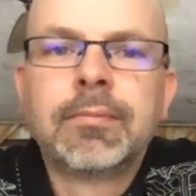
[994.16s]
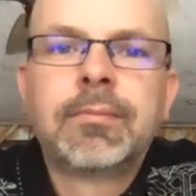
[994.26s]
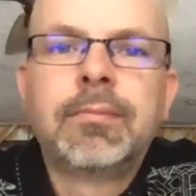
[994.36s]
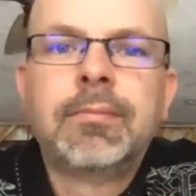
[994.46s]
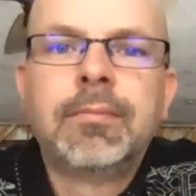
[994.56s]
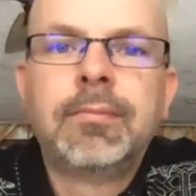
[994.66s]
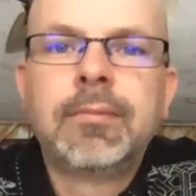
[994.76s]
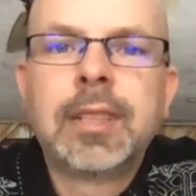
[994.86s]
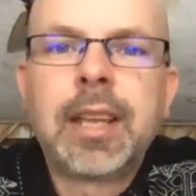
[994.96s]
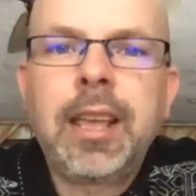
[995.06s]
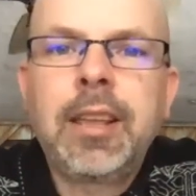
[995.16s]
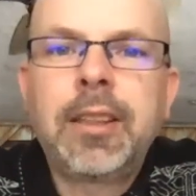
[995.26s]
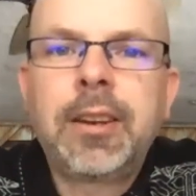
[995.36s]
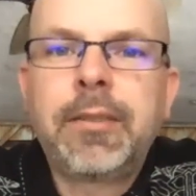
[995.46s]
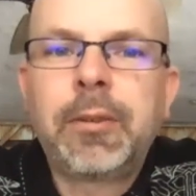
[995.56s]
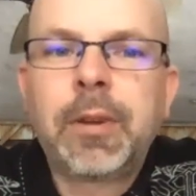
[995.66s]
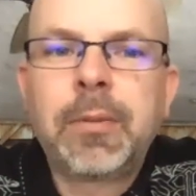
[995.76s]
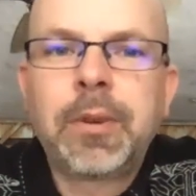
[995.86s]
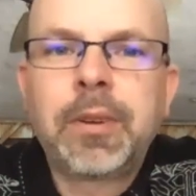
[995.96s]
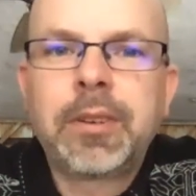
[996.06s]
Hmm. Hang in there,
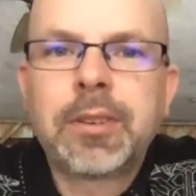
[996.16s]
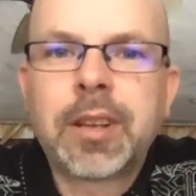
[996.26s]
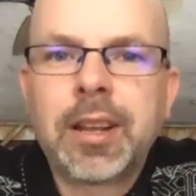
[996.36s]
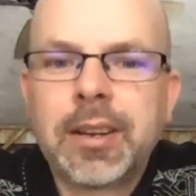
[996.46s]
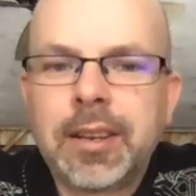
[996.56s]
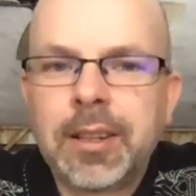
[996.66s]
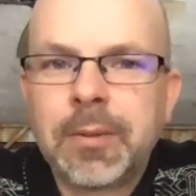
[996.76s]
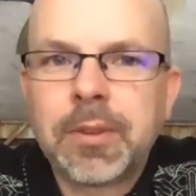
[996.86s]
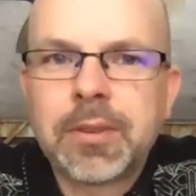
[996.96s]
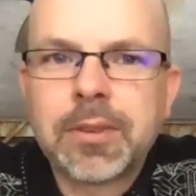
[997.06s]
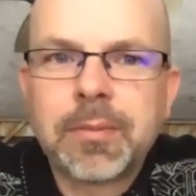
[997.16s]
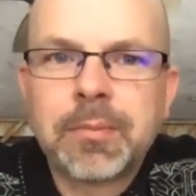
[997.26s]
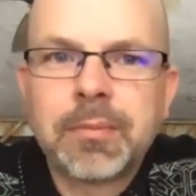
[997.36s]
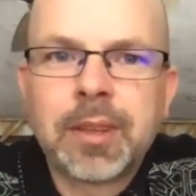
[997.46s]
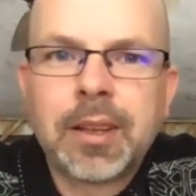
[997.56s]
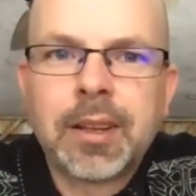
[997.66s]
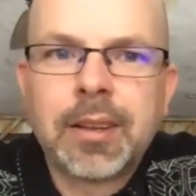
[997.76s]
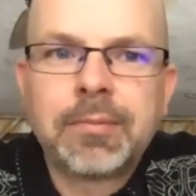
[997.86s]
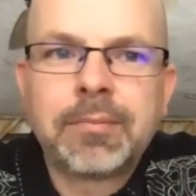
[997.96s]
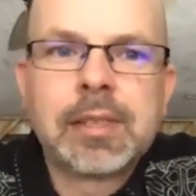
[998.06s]
everyone. We were just kind of dealing with some
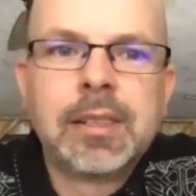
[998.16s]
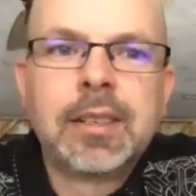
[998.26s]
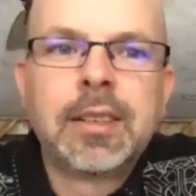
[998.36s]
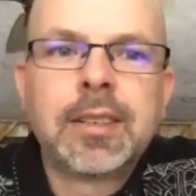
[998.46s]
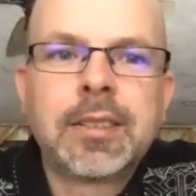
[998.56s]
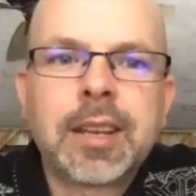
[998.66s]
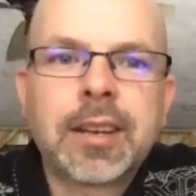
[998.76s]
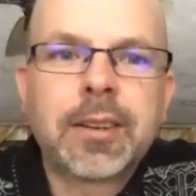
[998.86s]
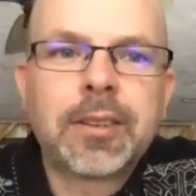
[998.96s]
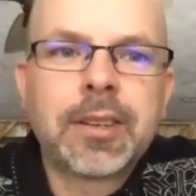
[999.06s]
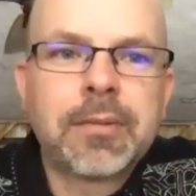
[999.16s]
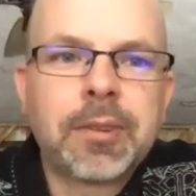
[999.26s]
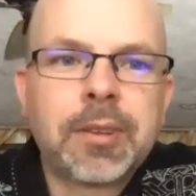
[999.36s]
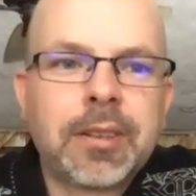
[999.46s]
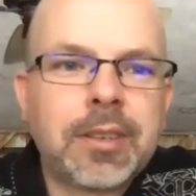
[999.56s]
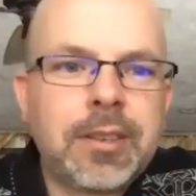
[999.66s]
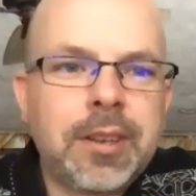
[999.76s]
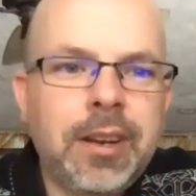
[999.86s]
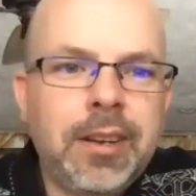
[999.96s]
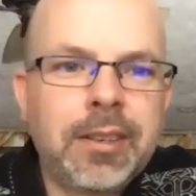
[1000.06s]
um, technical difficulties
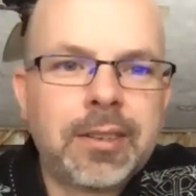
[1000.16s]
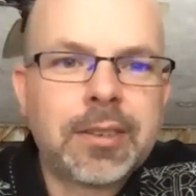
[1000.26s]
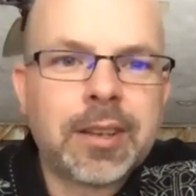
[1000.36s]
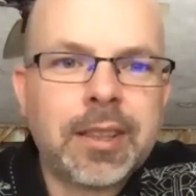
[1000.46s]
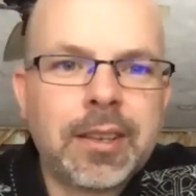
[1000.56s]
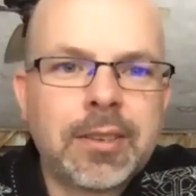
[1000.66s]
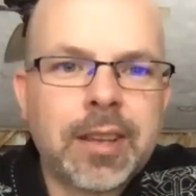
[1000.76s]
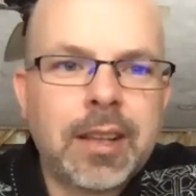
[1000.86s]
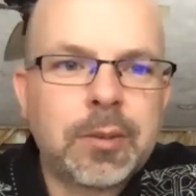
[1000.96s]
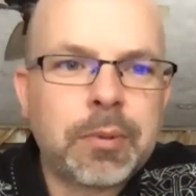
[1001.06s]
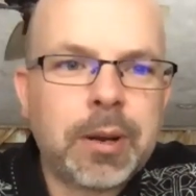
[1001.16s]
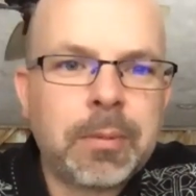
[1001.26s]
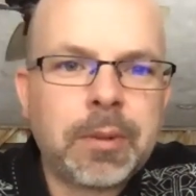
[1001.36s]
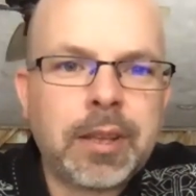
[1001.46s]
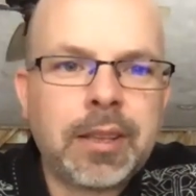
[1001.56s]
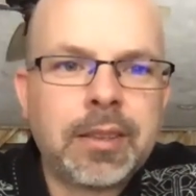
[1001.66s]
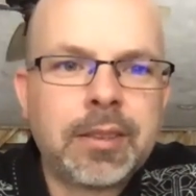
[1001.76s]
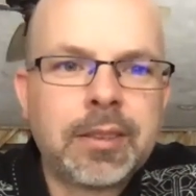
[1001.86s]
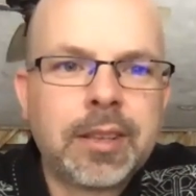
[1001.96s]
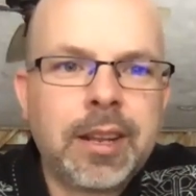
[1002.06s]
here. So I think Scott's probably
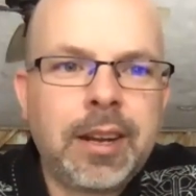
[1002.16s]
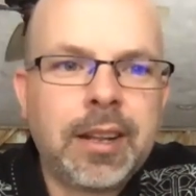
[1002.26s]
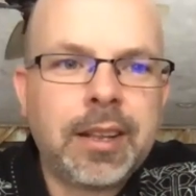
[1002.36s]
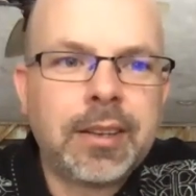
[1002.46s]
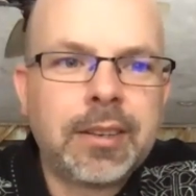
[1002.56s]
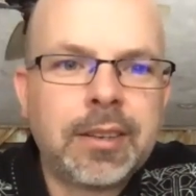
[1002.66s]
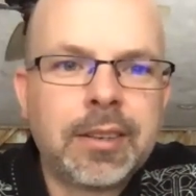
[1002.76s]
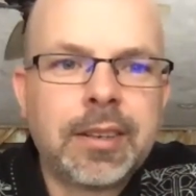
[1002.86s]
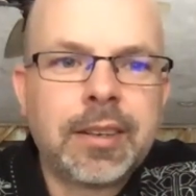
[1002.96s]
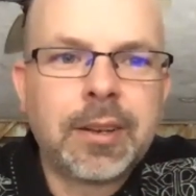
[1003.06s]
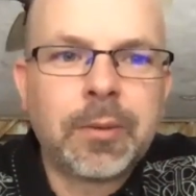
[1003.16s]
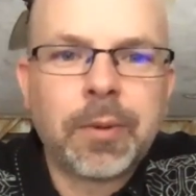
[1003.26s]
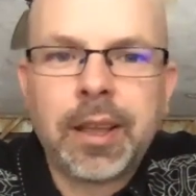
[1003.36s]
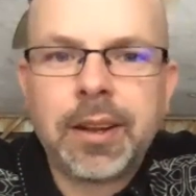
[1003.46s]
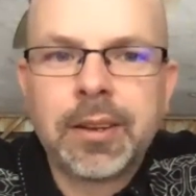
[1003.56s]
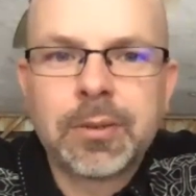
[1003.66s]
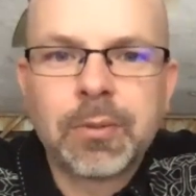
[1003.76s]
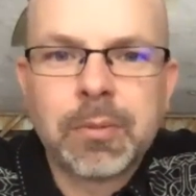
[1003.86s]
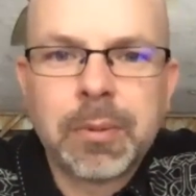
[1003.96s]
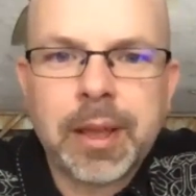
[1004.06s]
getting on another way here. So
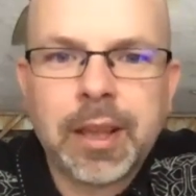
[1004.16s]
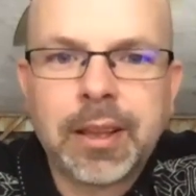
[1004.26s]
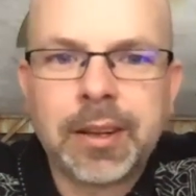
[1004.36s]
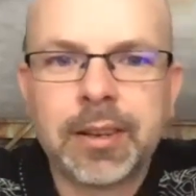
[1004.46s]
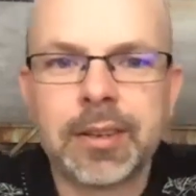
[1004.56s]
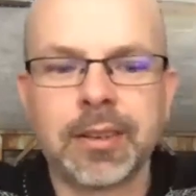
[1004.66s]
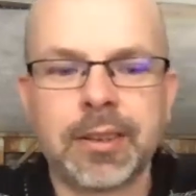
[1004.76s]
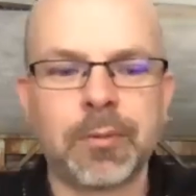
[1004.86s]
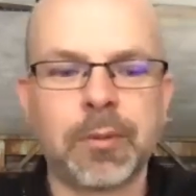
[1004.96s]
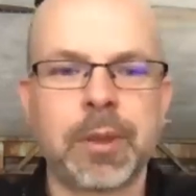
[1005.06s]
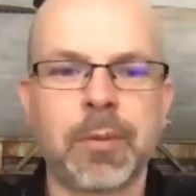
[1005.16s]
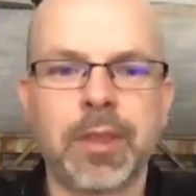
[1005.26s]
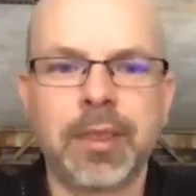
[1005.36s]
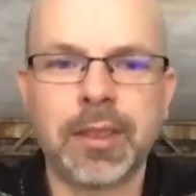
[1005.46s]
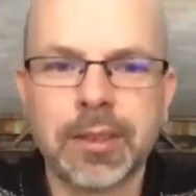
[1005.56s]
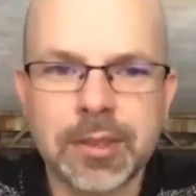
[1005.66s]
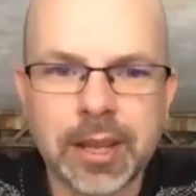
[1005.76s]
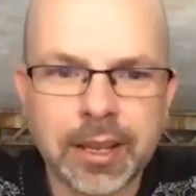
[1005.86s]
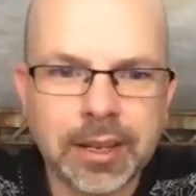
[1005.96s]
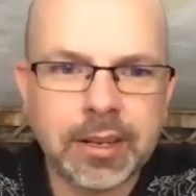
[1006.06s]
we'll be back here, and, or we'll be with you in a
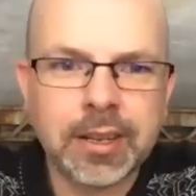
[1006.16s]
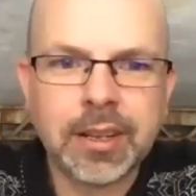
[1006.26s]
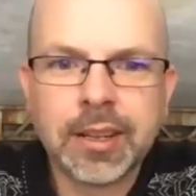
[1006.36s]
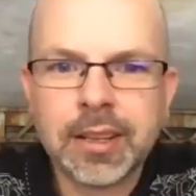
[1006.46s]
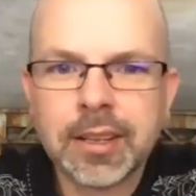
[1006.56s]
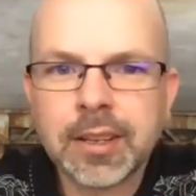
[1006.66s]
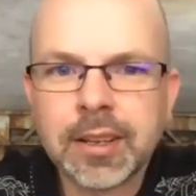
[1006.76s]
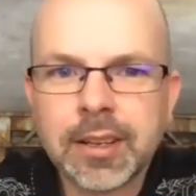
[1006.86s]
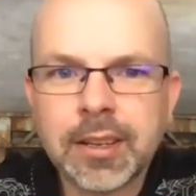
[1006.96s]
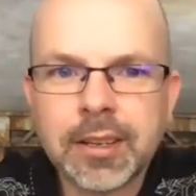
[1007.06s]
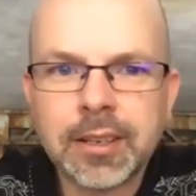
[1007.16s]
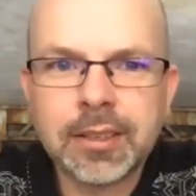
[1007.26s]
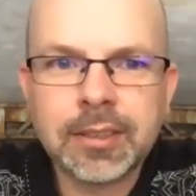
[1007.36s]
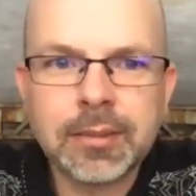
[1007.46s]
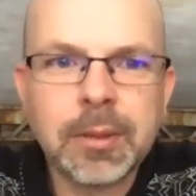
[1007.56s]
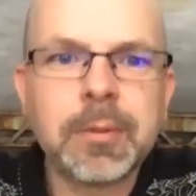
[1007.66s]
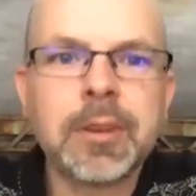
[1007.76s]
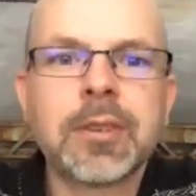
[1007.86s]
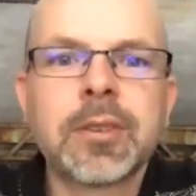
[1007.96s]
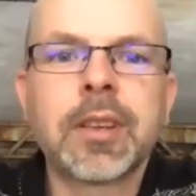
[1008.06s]
second. Um, let me
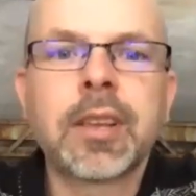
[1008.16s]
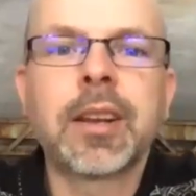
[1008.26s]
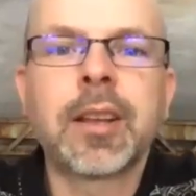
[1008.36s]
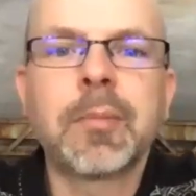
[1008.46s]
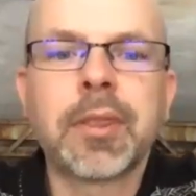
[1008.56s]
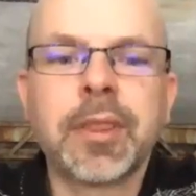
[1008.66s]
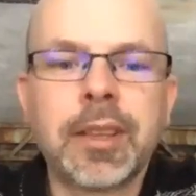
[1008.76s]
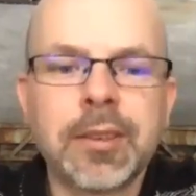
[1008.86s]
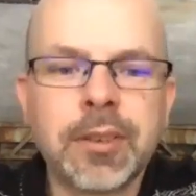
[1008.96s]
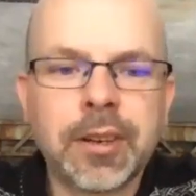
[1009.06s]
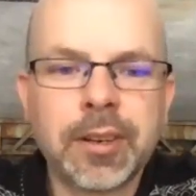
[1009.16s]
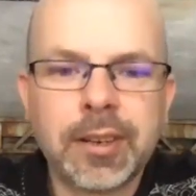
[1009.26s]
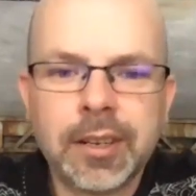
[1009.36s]
just look at a couple things here.